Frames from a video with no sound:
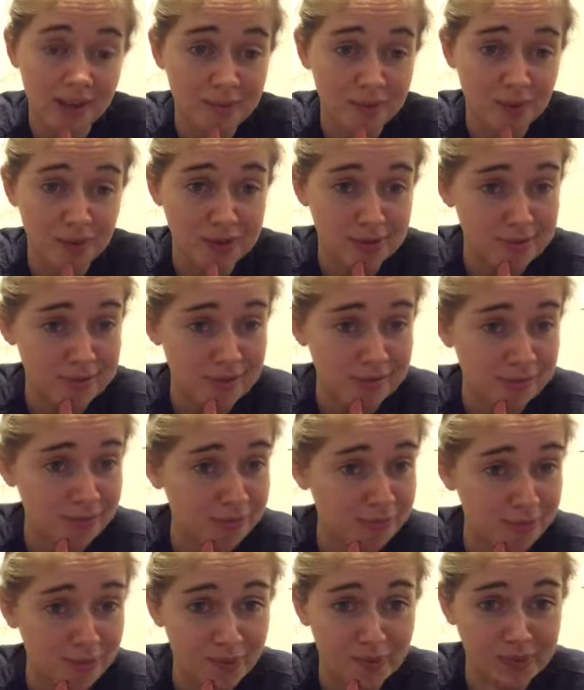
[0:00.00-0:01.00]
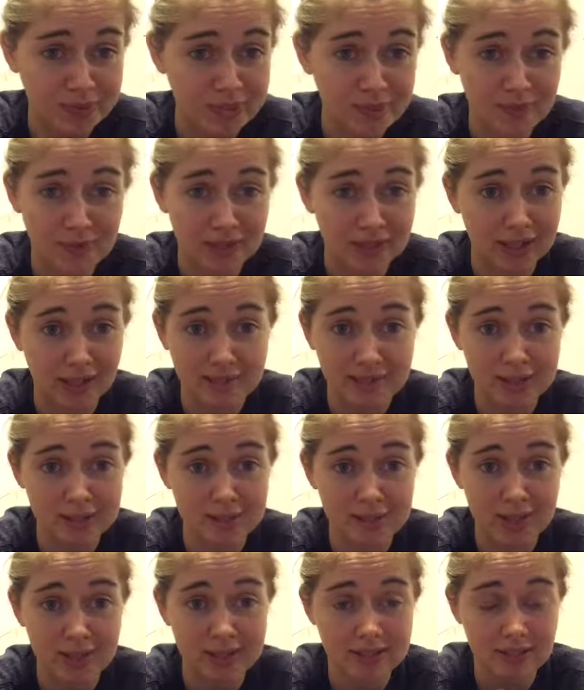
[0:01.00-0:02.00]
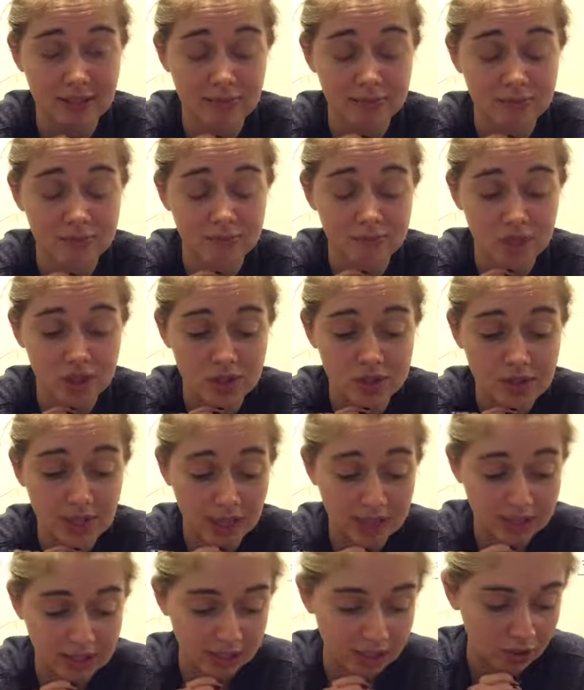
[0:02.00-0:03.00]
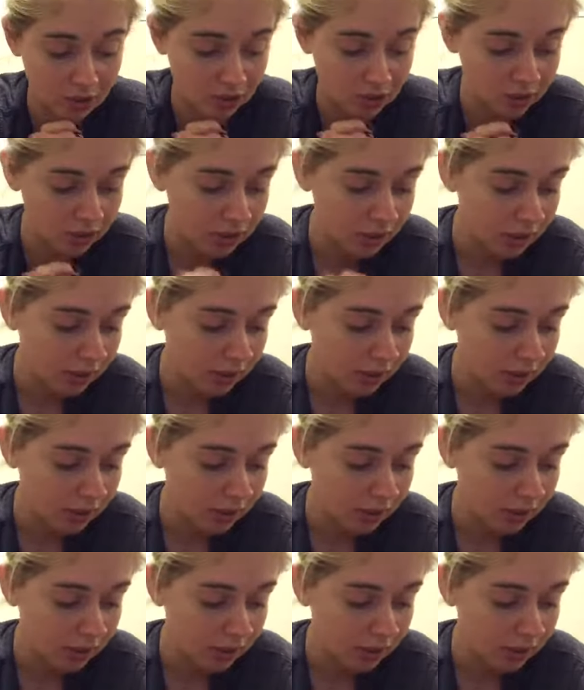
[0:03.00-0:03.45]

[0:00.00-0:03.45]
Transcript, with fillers: I'm going to bed before it's even 11 because I'm just that tired.